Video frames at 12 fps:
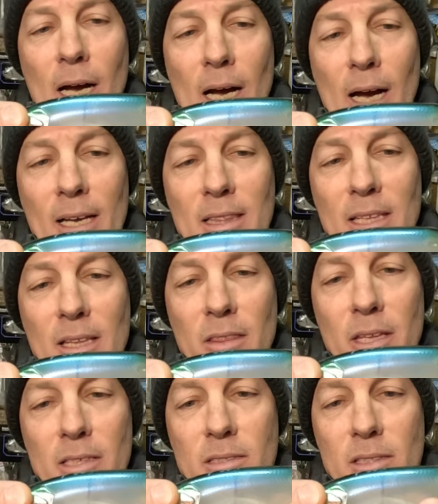I think
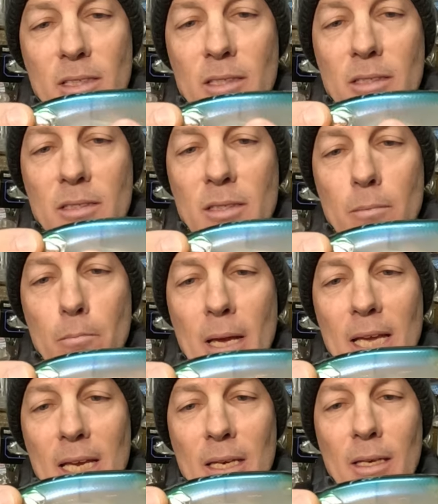this is the
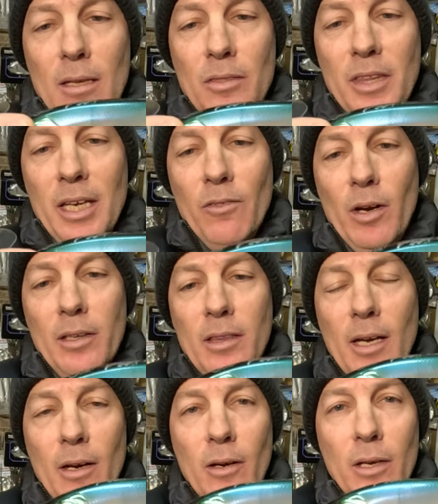main thing right
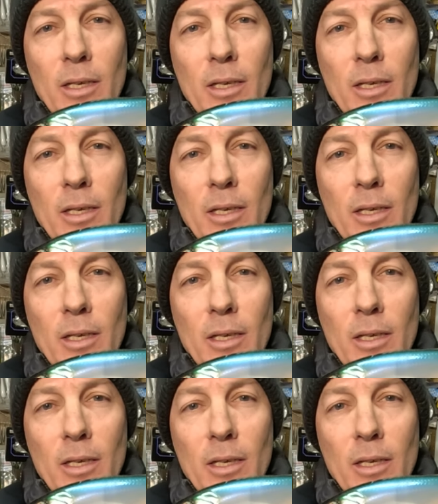there,